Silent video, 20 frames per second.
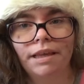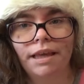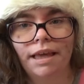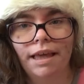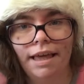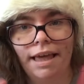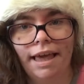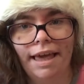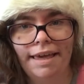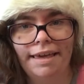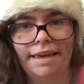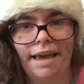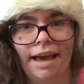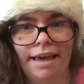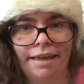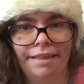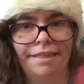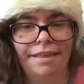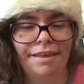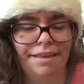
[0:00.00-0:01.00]
Hey
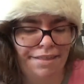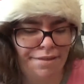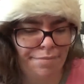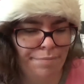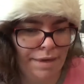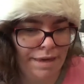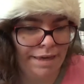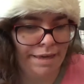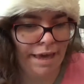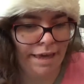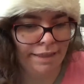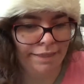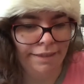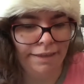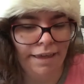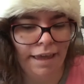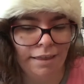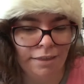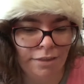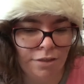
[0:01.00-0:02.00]
guys, it's me, Kate
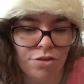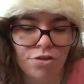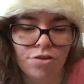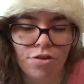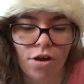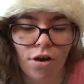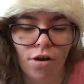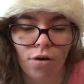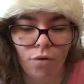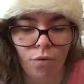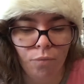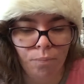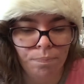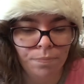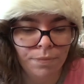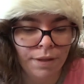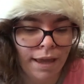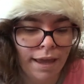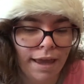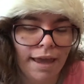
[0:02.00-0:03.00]
again. So,
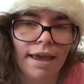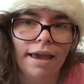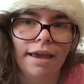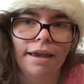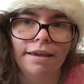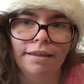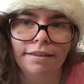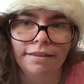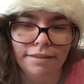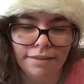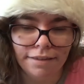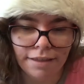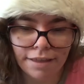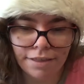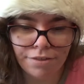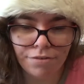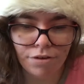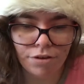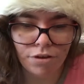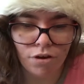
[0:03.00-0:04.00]
in
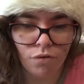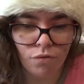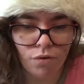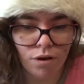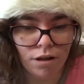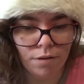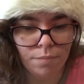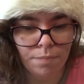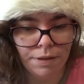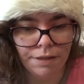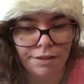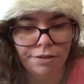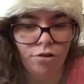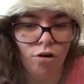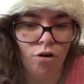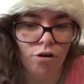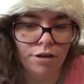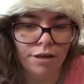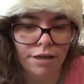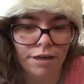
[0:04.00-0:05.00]
this video we'll be
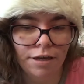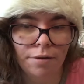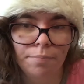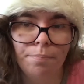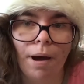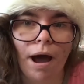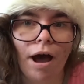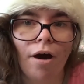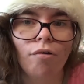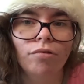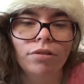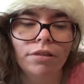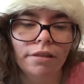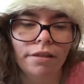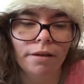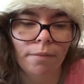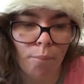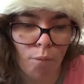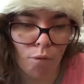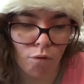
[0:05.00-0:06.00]
talking about
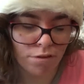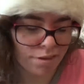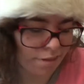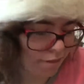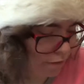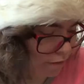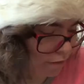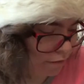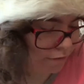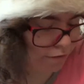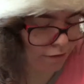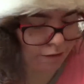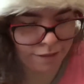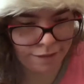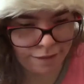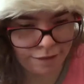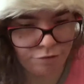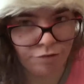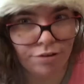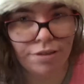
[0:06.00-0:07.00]
the books, the
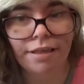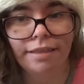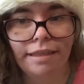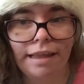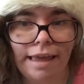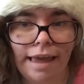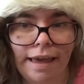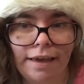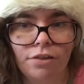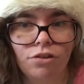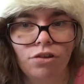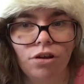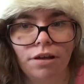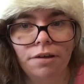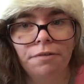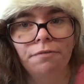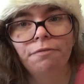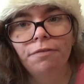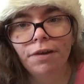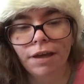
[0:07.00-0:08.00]
series that I actually
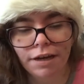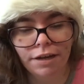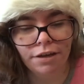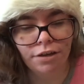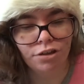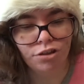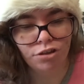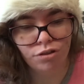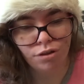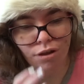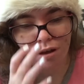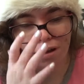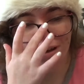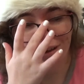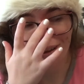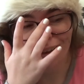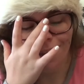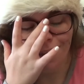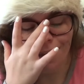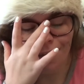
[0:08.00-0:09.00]
finished
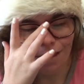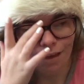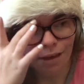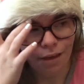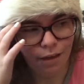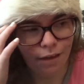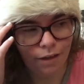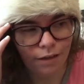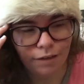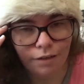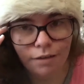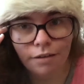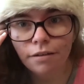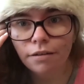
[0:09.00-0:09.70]
in